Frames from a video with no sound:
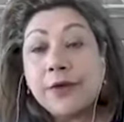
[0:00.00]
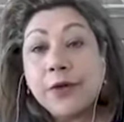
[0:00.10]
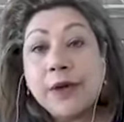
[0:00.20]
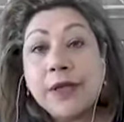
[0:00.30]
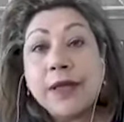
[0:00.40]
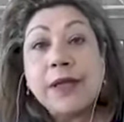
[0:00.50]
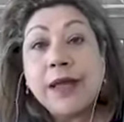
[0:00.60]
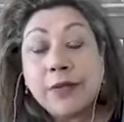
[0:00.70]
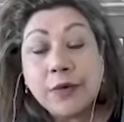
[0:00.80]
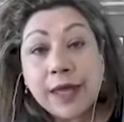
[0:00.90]
if you're in
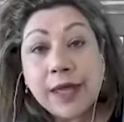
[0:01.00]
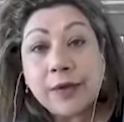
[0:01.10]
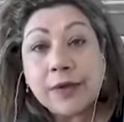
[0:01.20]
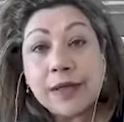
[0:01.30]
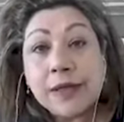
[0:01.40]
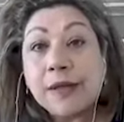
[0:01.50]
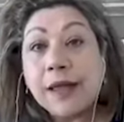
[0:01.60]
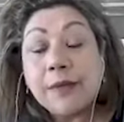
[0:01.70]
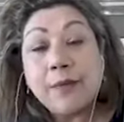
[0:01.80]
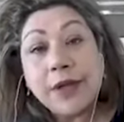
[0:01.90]
another county like